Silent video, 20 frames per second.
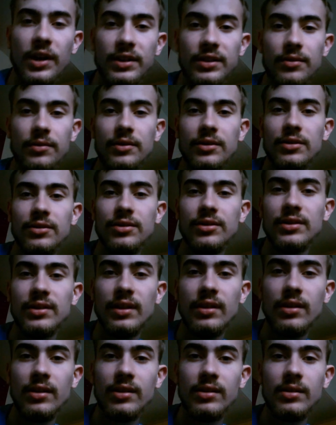Creative
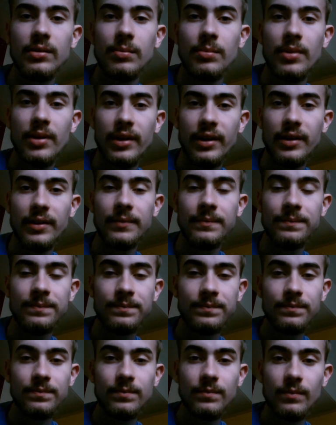industries are really big.
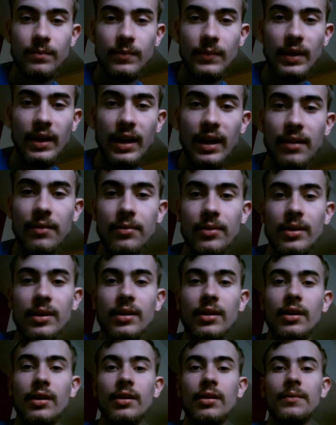They
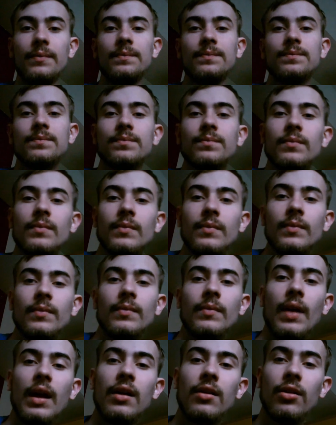cover
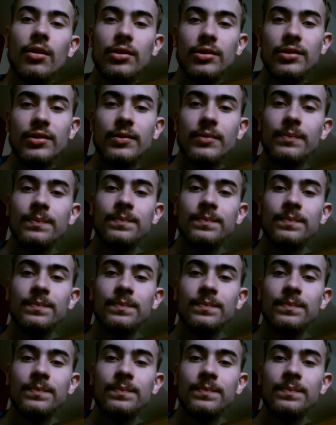uh, a lot.